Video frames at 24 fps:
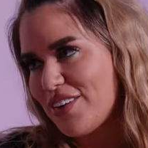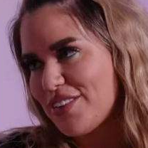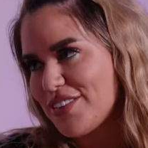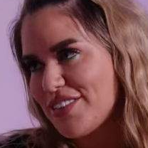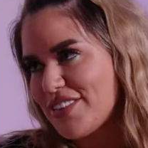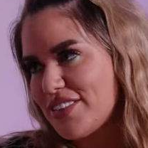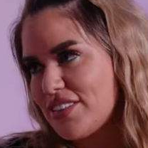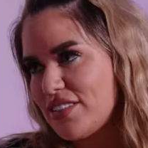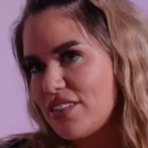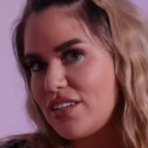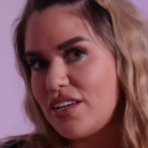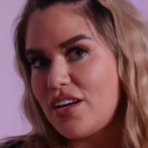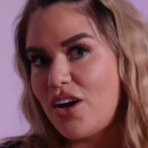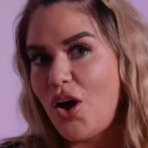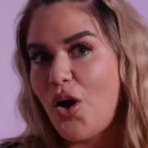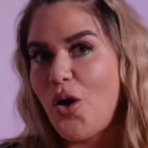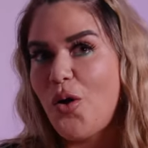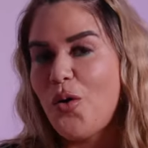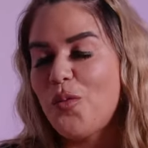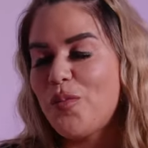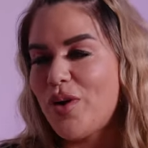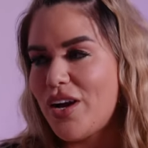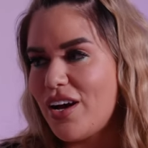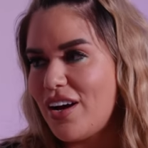him to him, definitely.
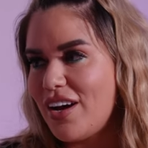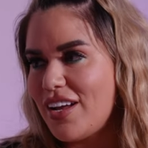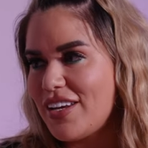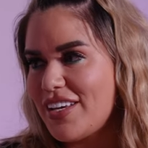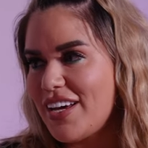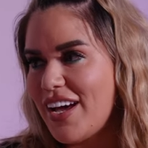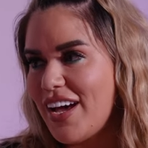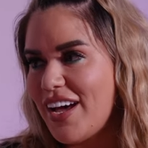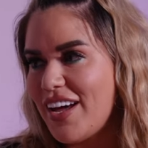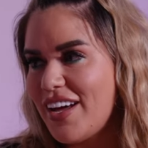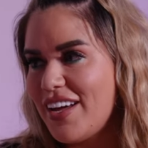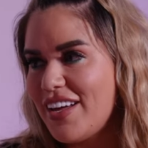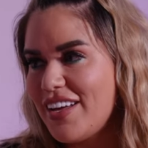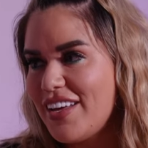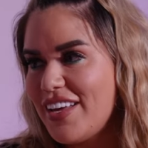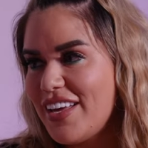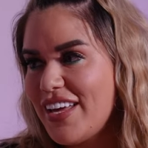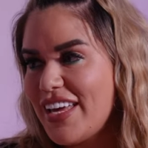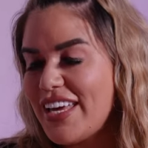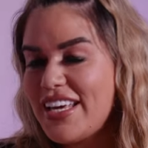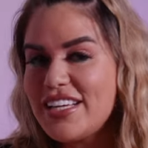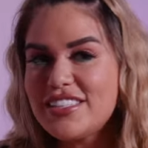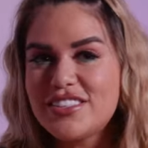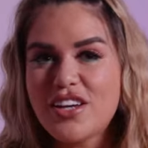Oh my god, yeah.
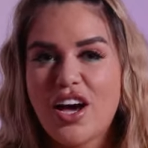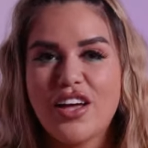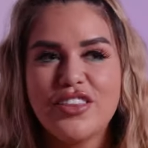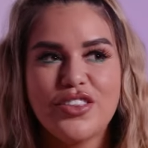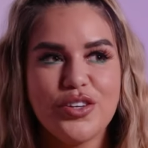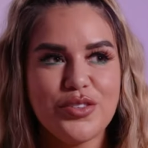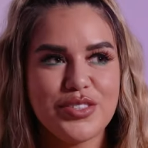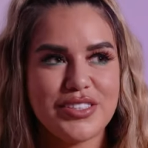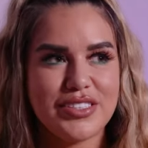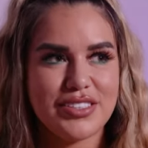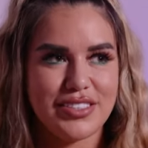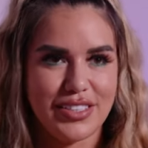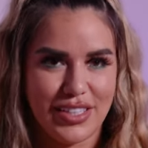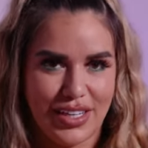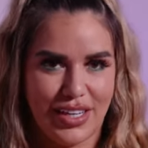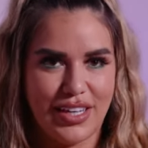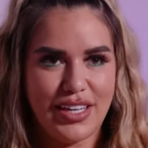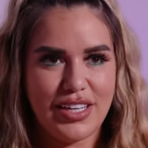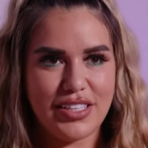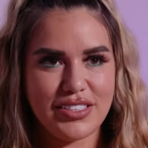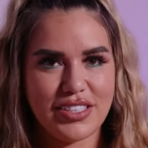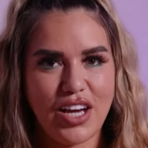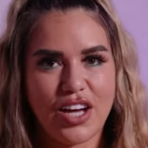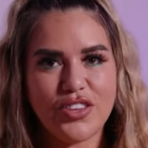Is that he's what you, got those? Is
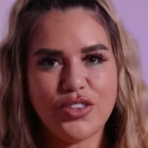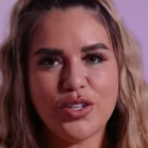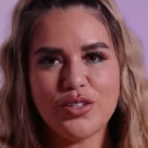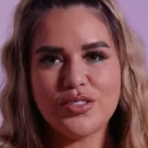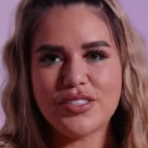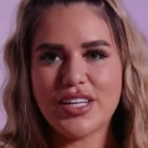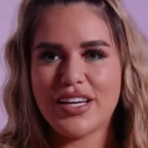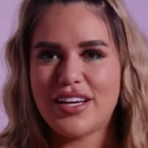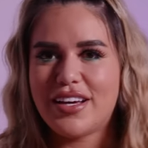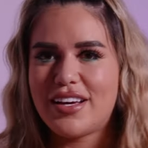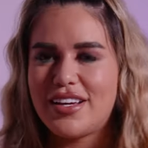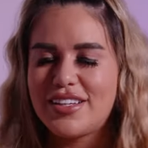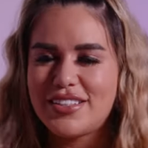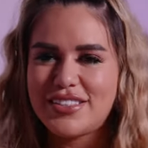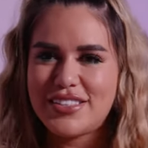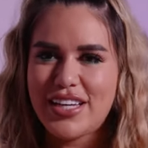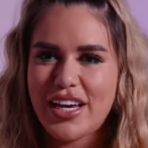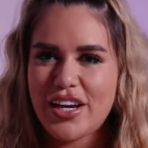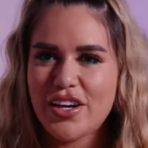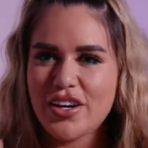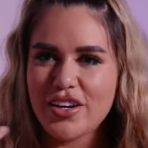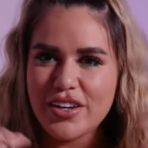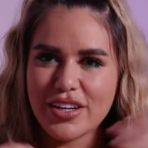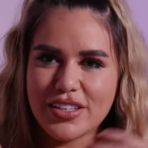that what's in your spank like,
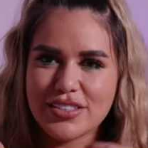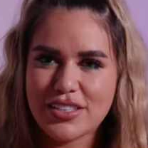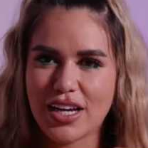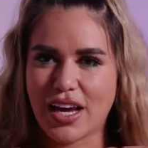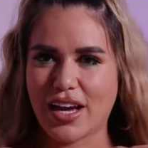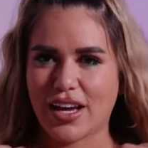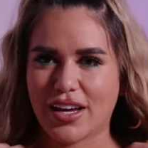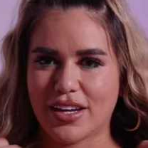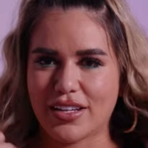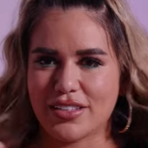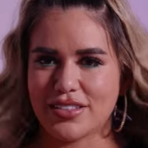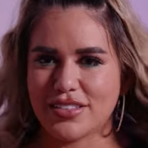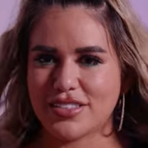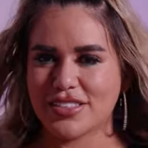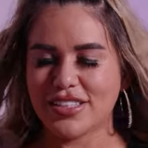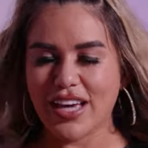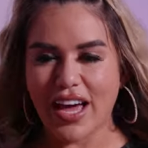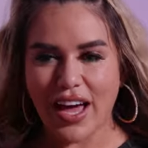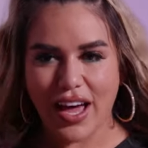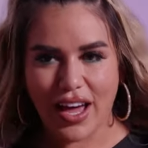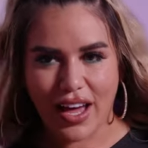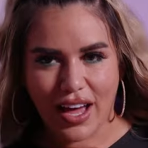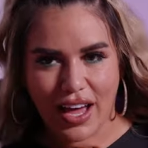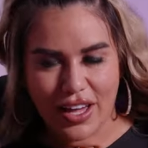bank in your material? Eyes.
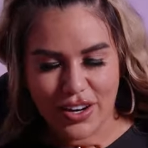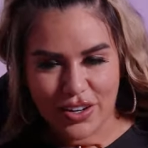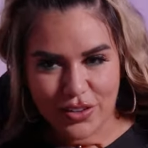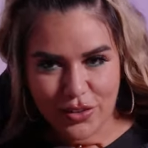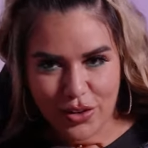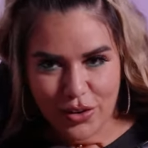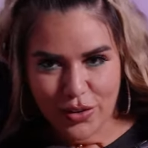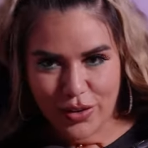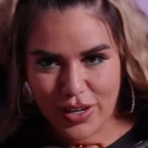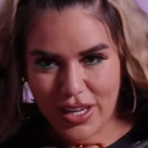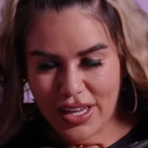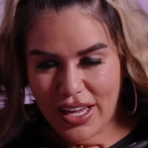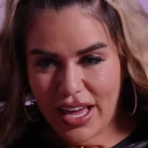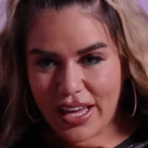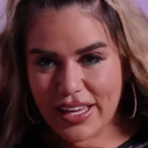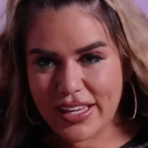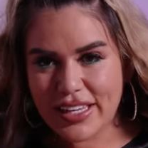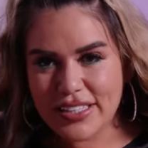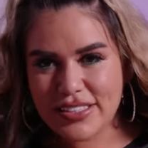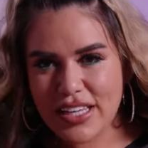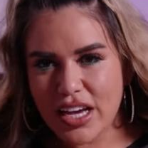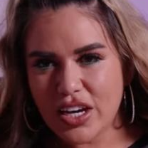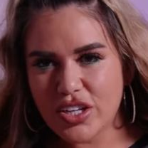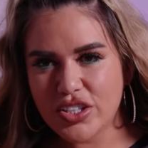Yeah, I don't know.
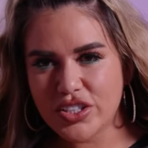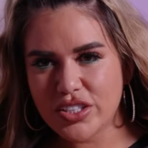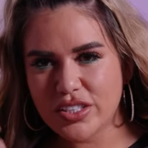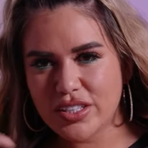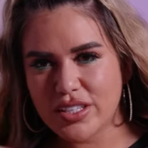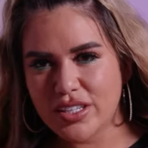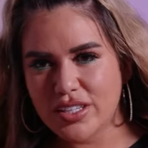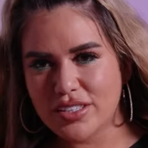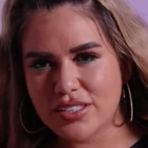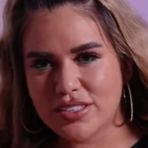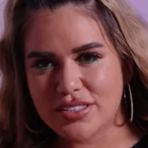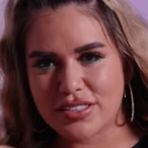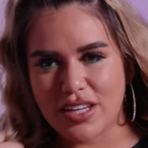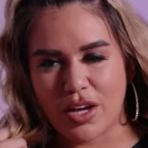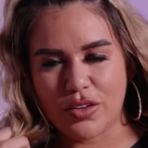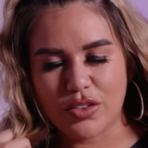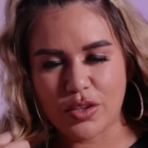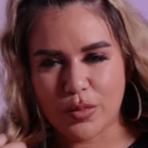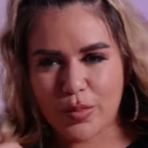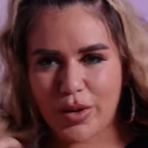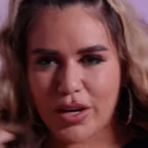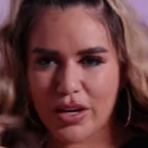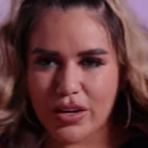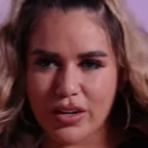He's actually South
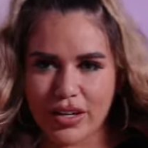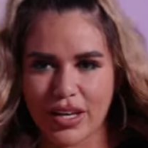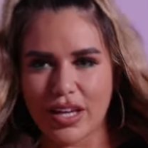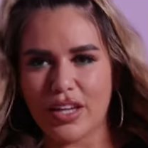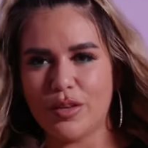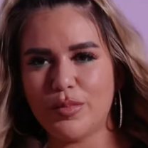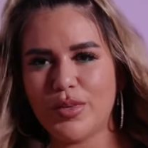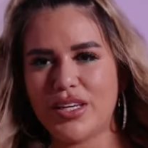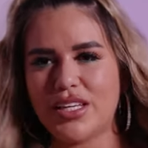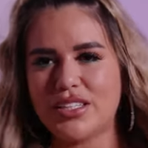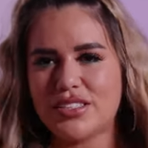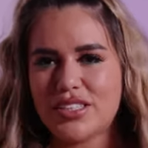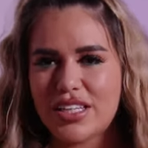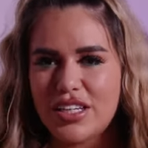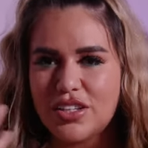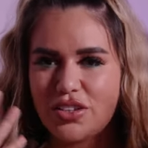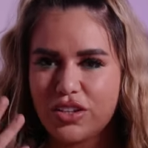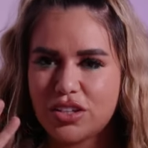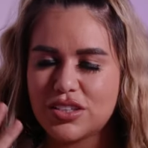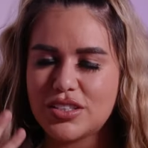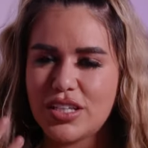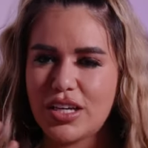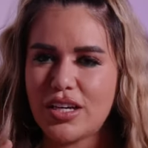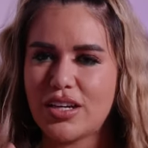American, but he's he
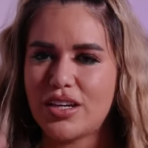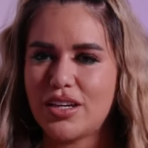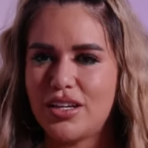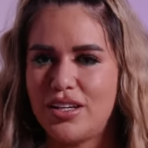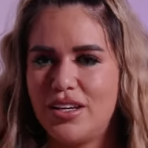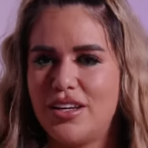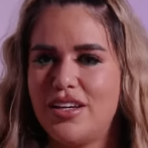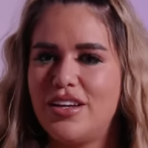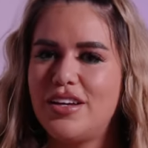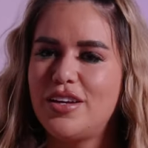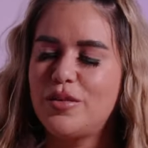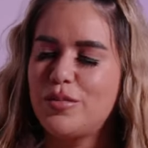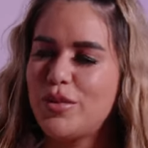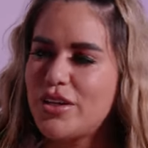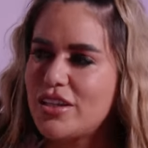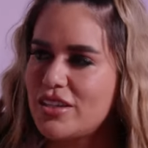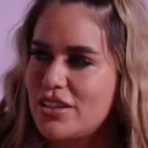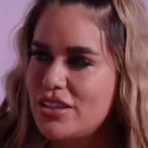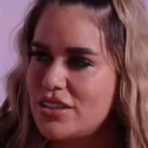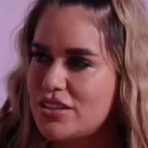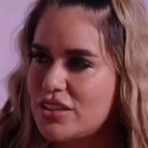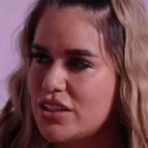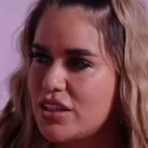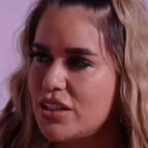looks like. Middle
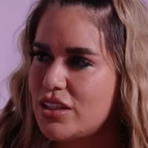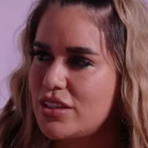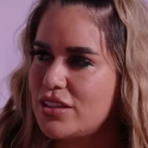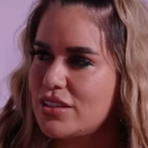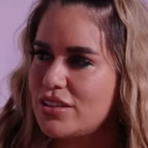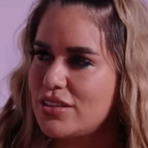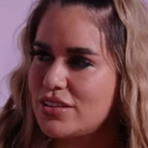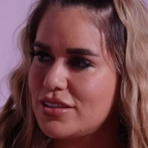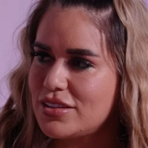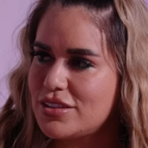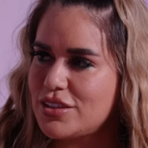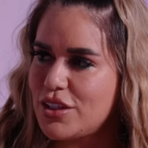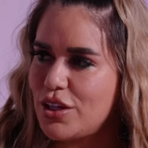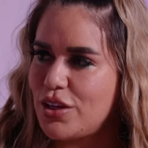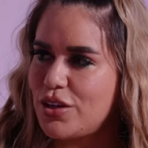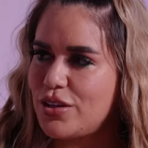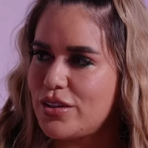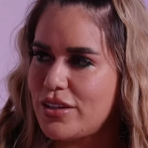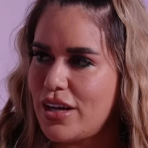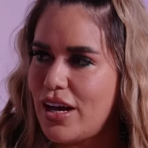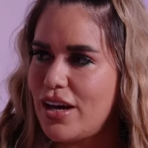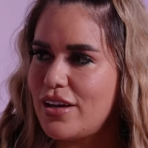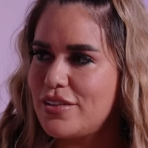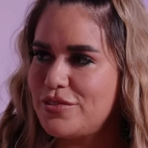Eastern. Okay. So,
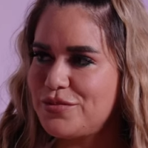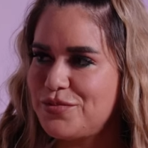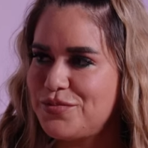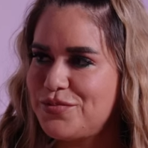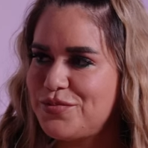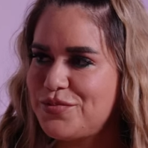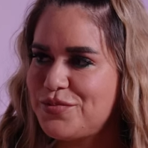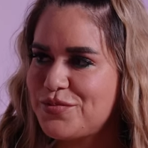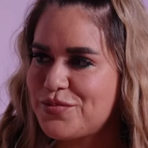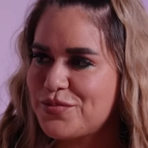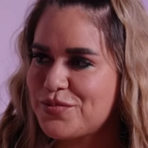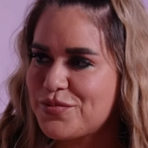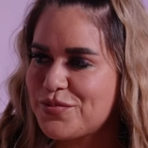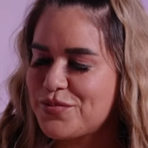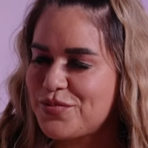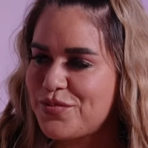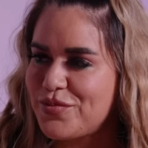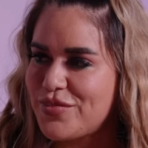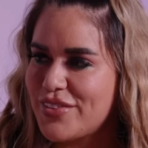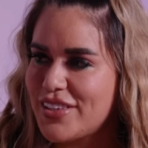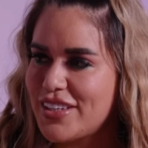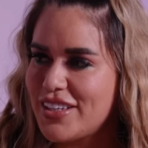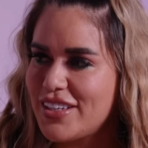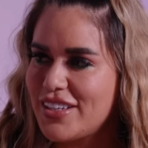yeah. Or whenever you
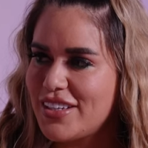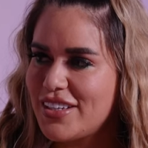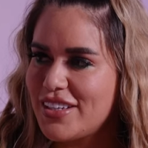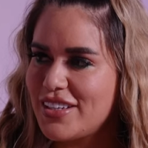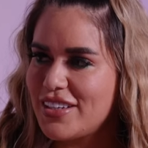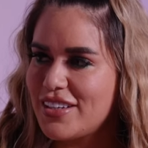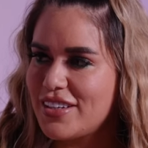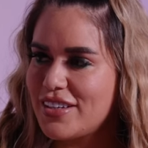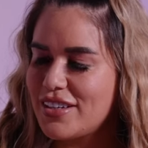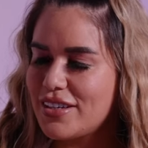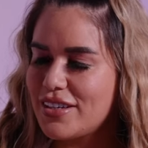do you like